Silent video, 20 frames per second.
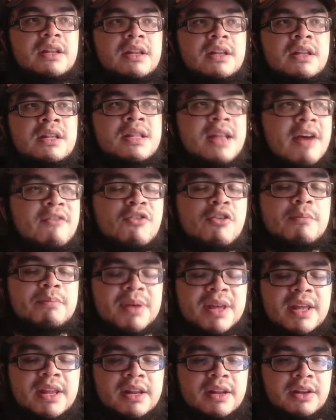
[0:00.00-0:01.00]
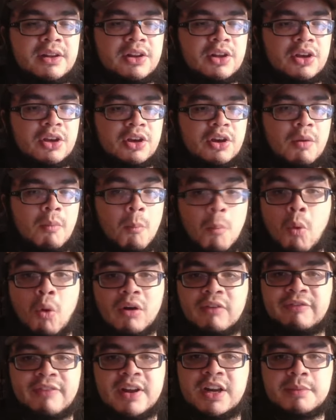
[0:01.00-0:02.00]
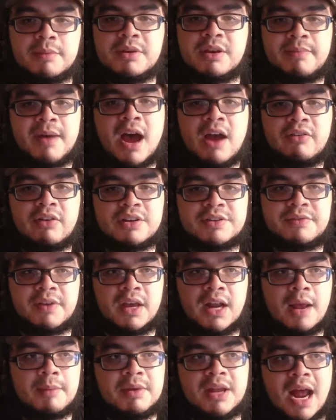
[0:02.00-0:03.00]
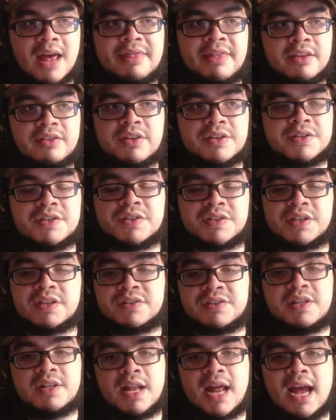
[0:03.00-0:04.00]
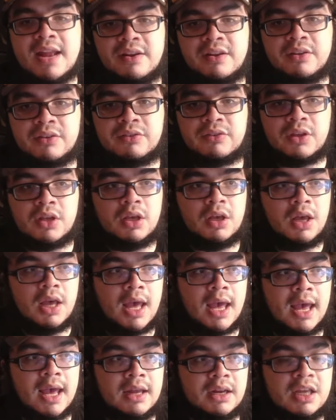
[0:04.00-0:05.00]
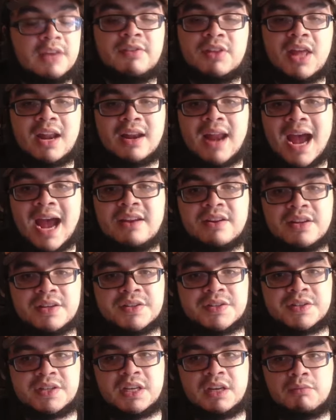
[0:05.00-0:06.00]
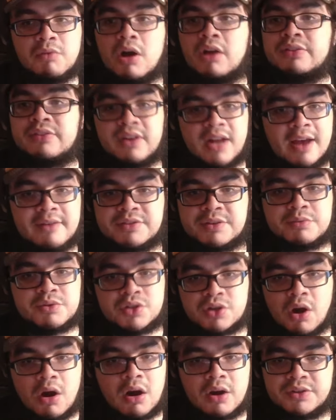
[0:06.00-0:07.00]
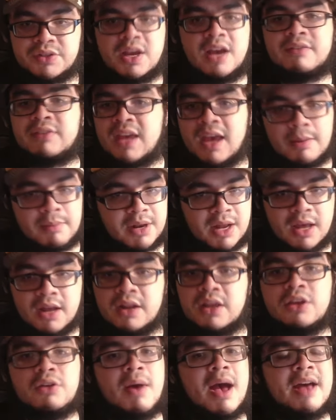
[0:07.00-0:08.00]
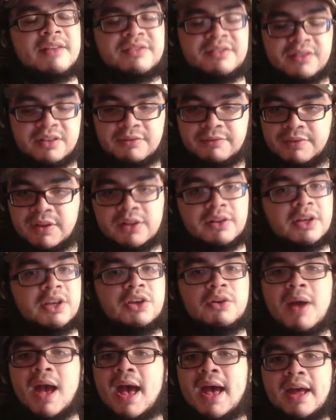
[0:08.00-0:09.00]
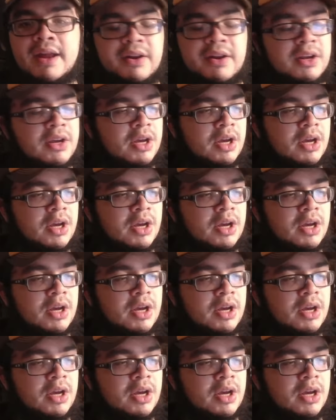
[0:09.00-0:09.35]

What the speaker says: never been more fun to be a Padres fan. I mean, I think this is since the 90s. And even that 90s team, while it did have some stars, you have Caminiti, you had Steve Finley, you had